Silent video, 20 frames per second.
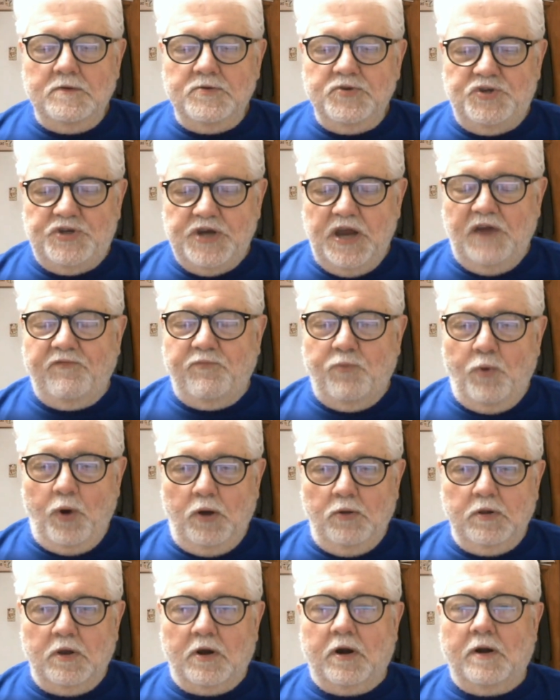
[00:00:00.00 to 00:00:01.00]
Jeff
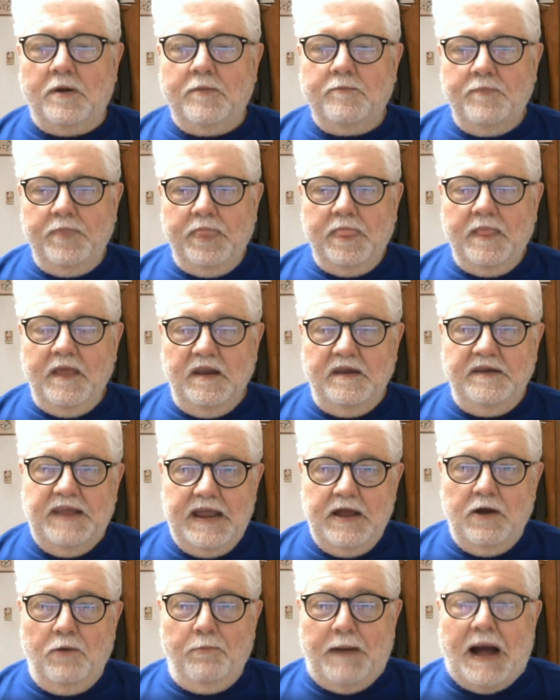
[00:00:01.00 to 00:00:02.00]
Wohler, and
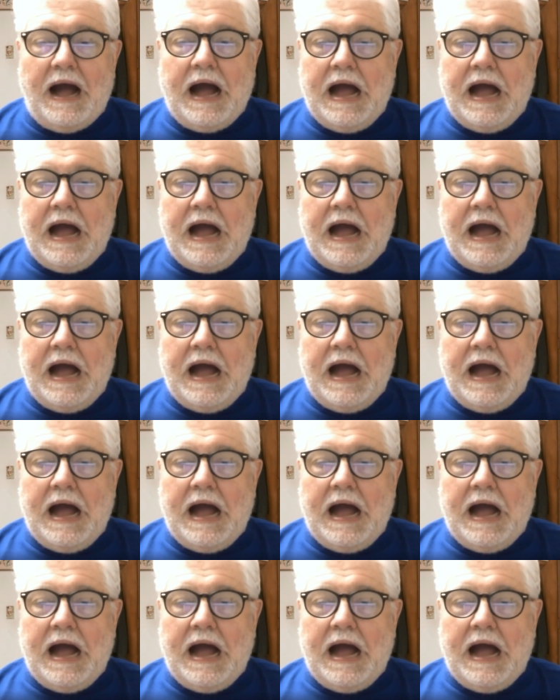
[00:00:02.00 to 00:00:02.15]
Dale.